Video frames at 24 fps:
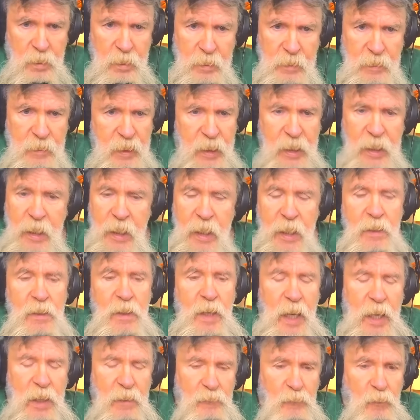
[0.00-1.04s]
He, he,
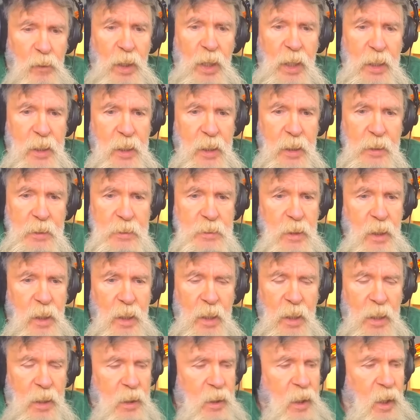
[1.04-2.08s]
he really is.
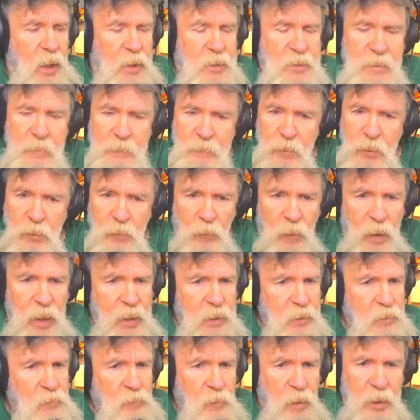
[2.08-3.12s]
Got some
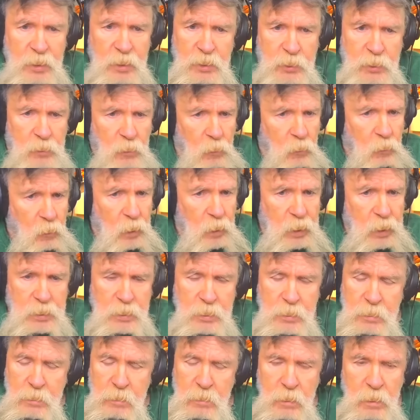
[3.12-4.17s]
great, great
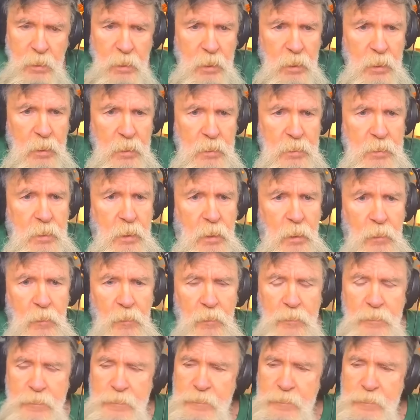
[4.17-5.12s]
stories. So